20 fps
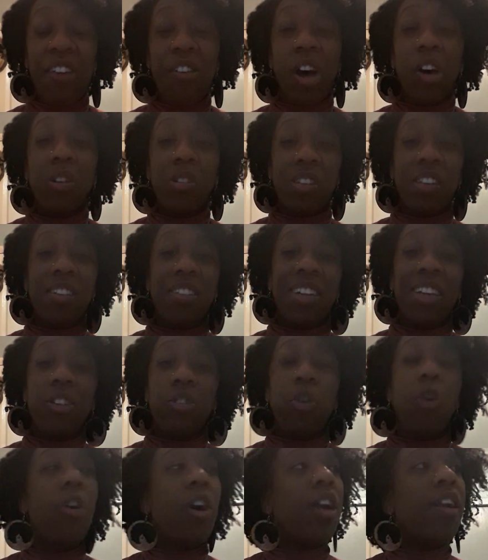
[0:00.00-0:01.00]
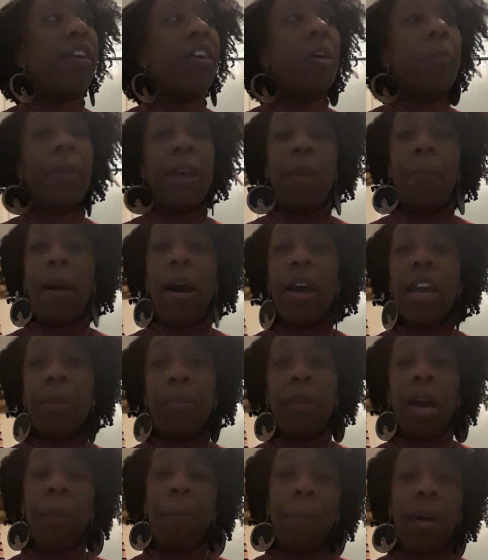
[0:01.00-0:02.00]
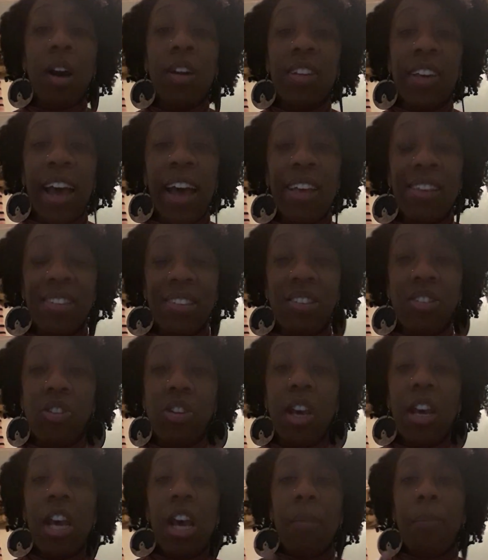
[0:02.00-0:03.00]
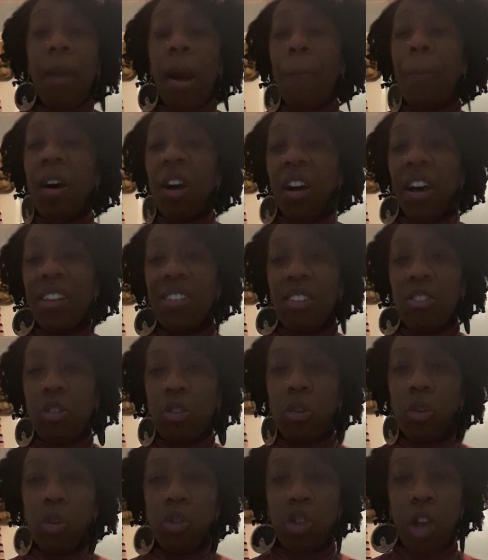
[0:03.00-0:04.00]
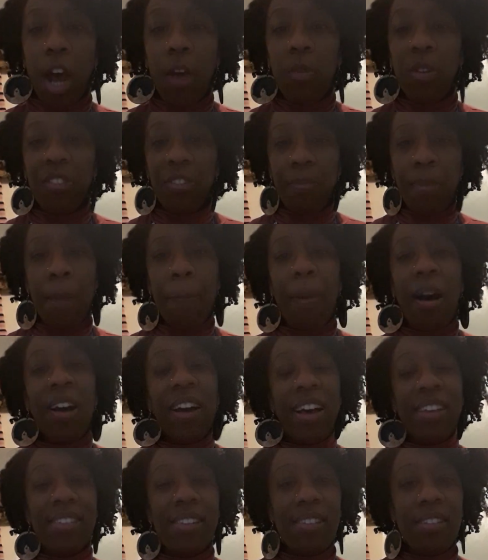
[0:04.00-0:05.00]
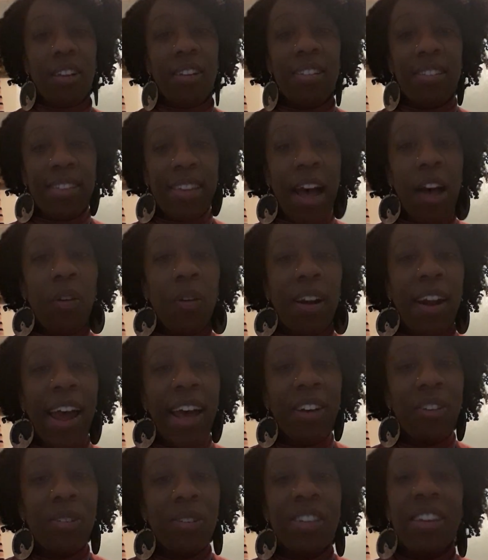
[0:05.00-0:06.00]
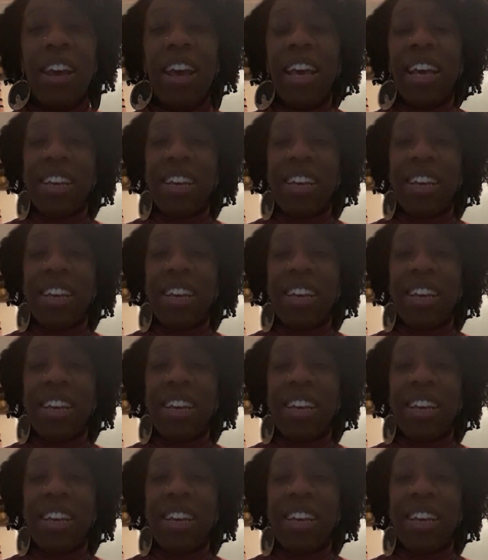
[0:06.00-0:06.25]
I also did talk a little bit about in my podcast. My podcast is called Chat With Me Podcast. It's on SoundCloud.